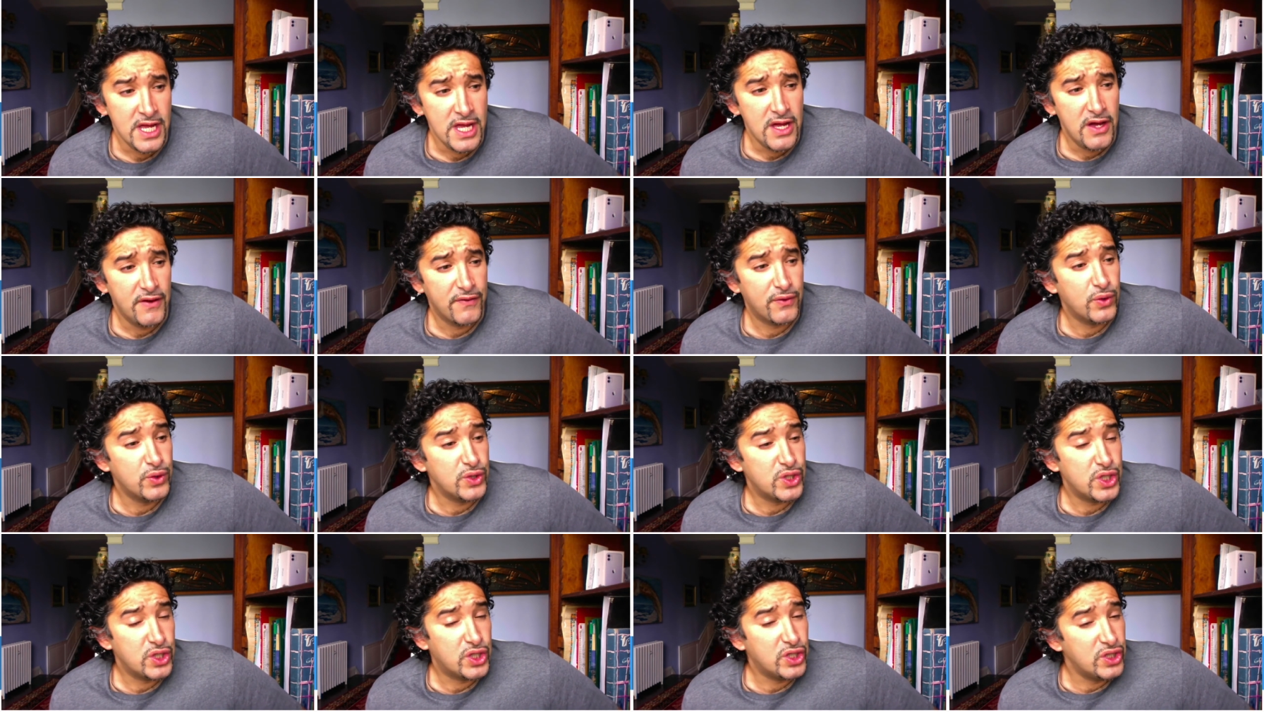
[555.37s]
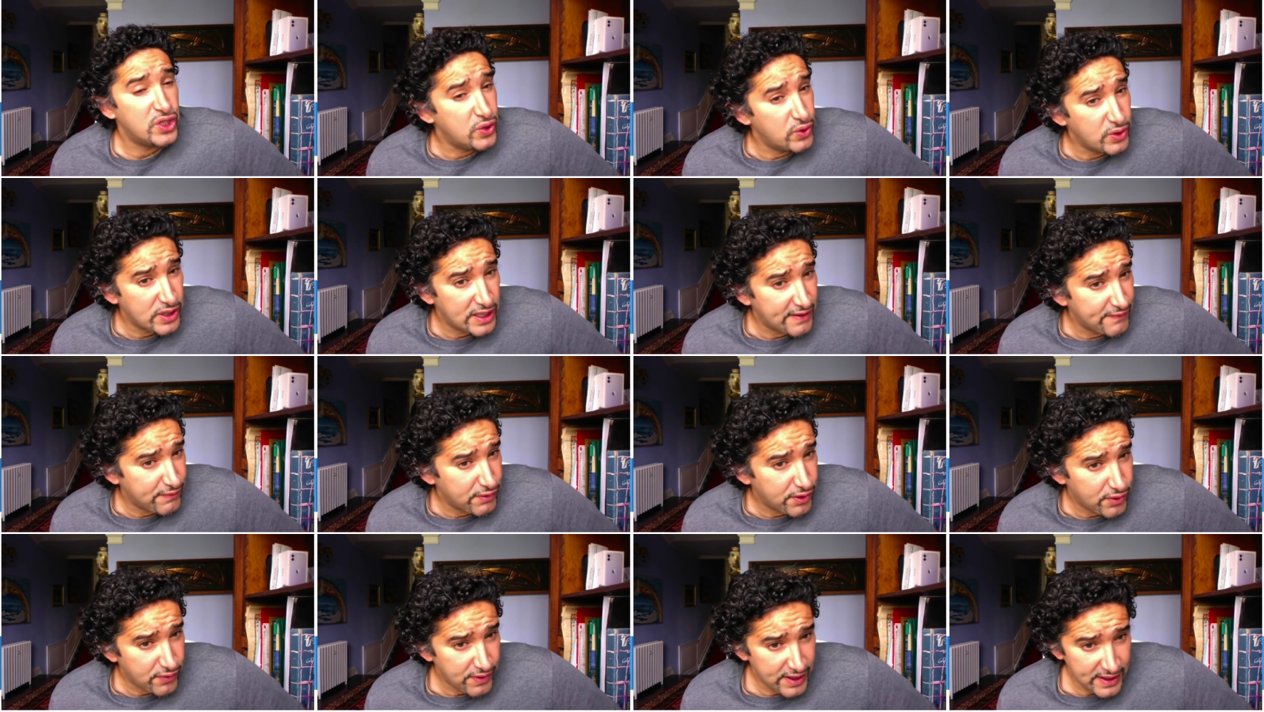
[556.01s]
Of course, you can do the level
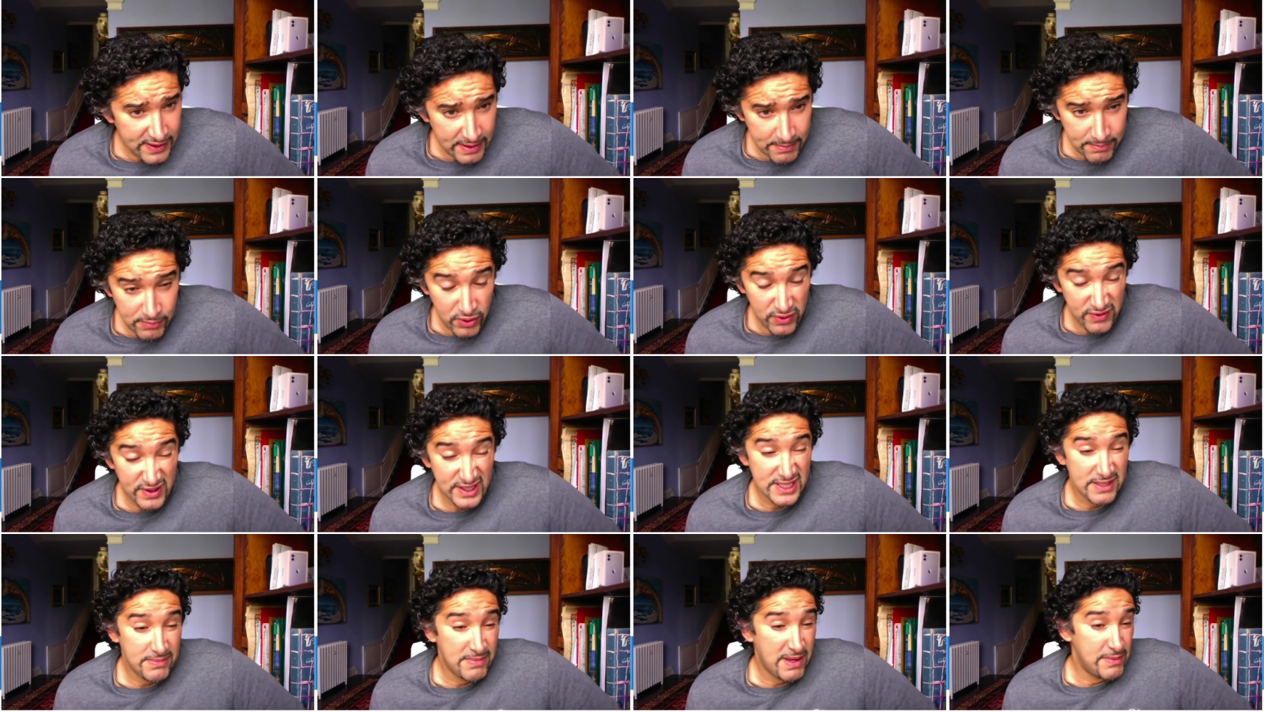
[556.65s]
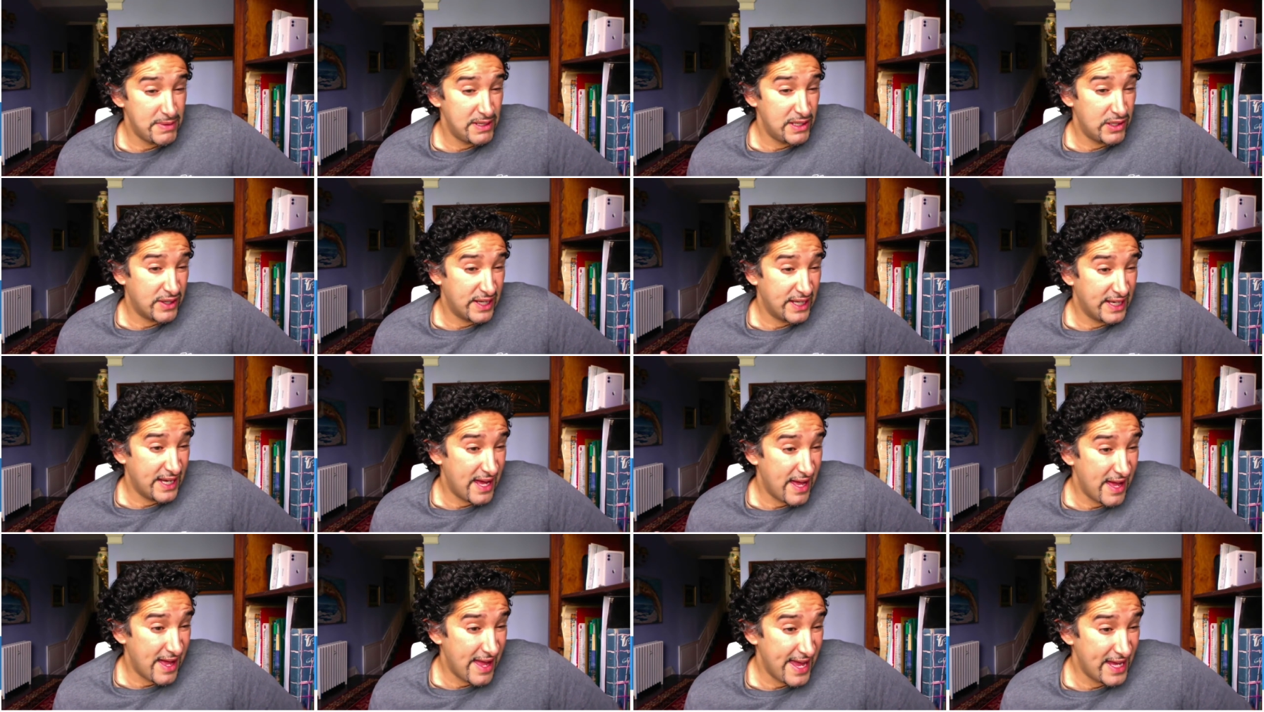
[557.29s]
3 and then move into maybe looking at
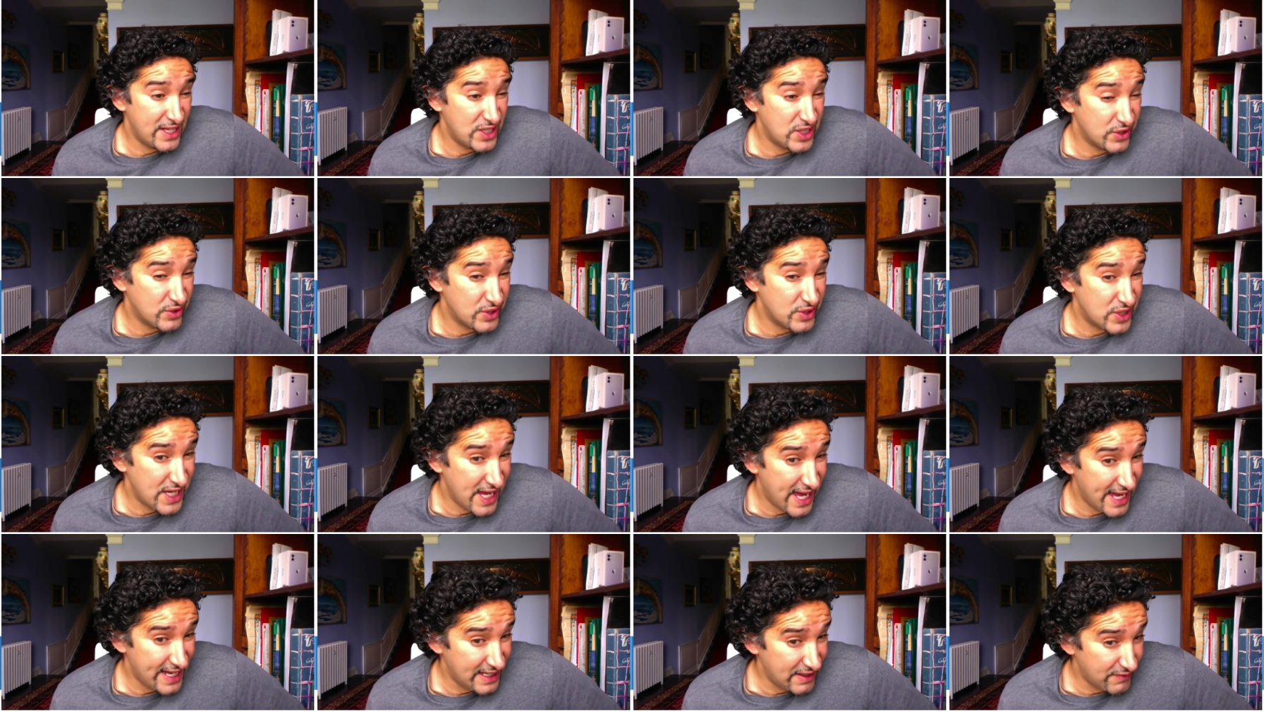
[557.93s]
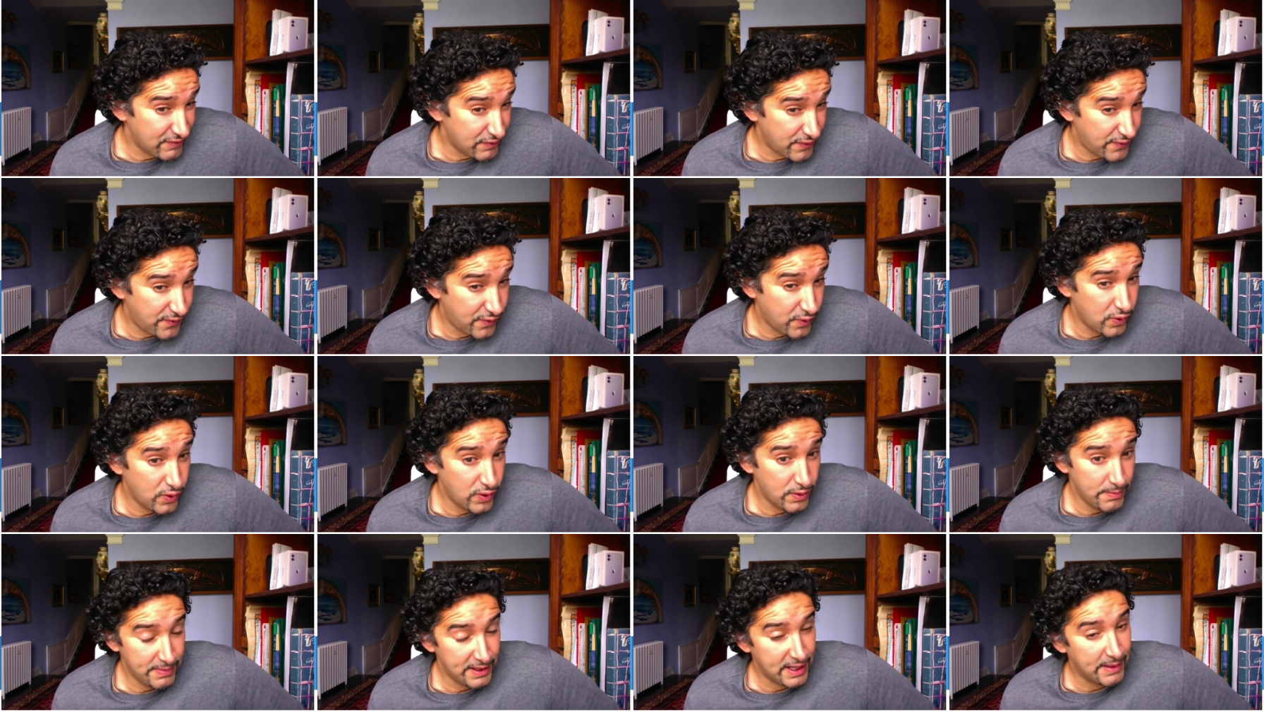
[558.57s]
a HLTA level
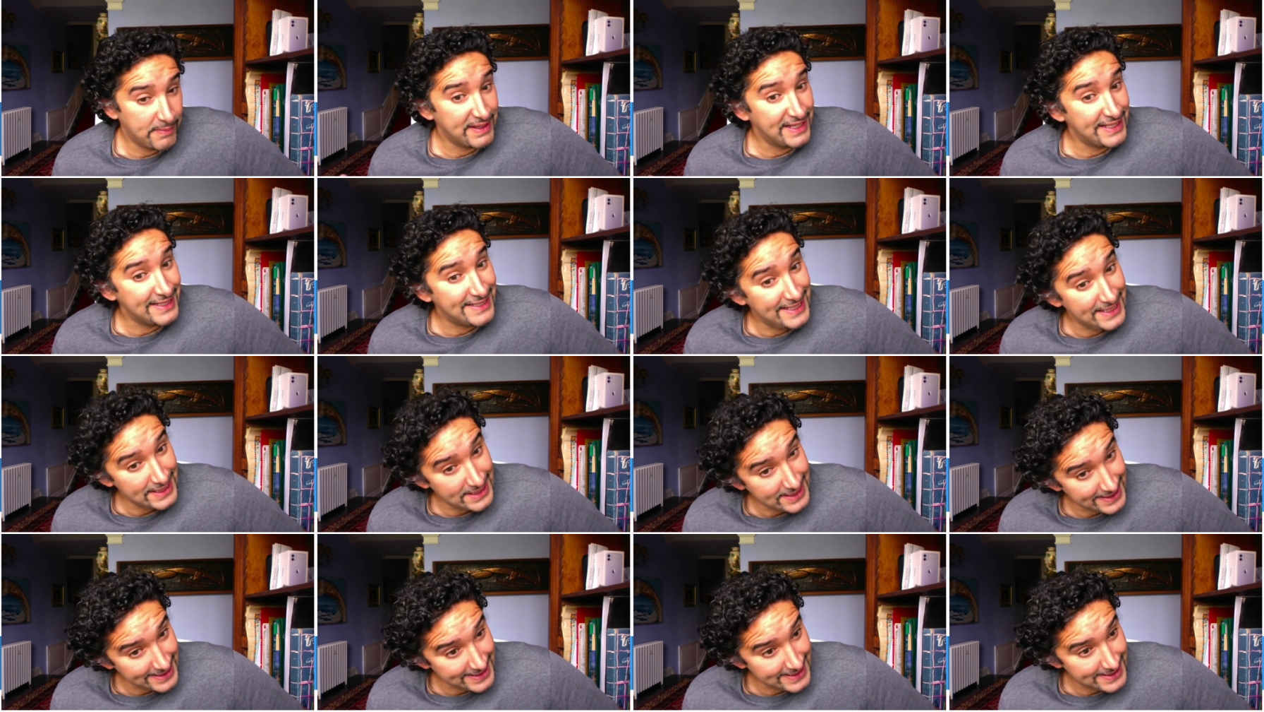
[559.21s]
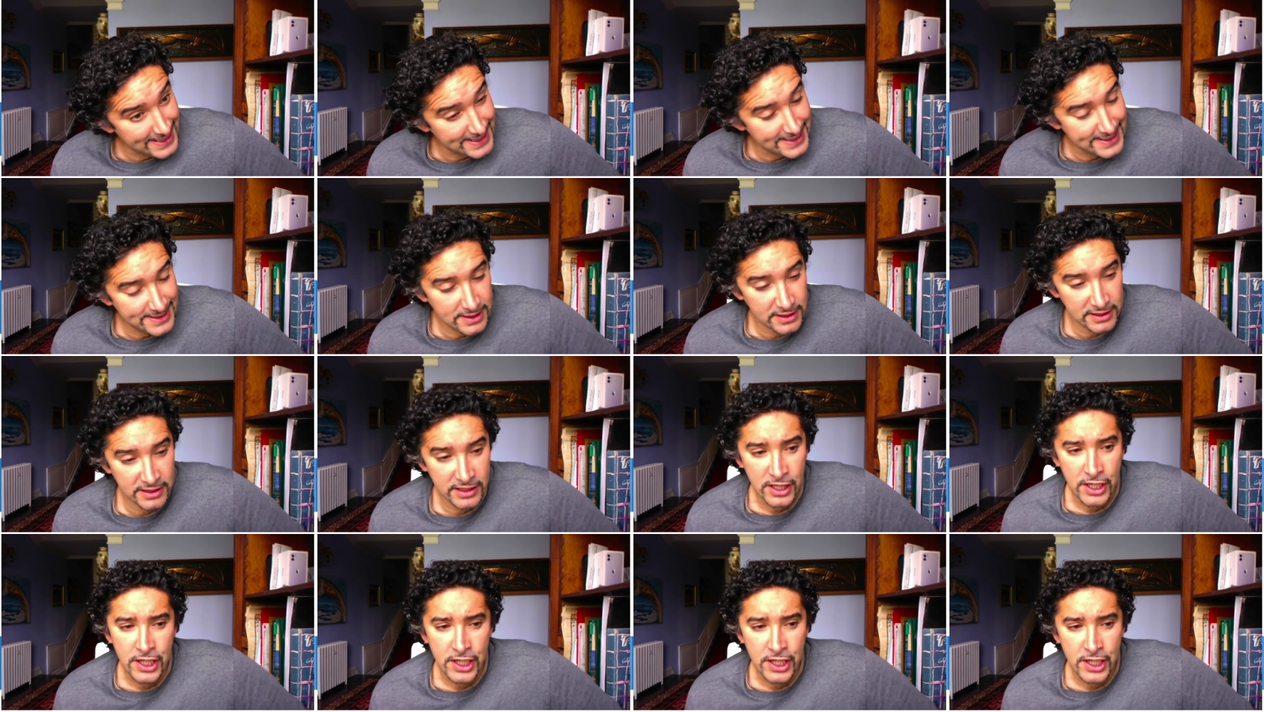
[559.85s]
4, becoming a teaching assistant.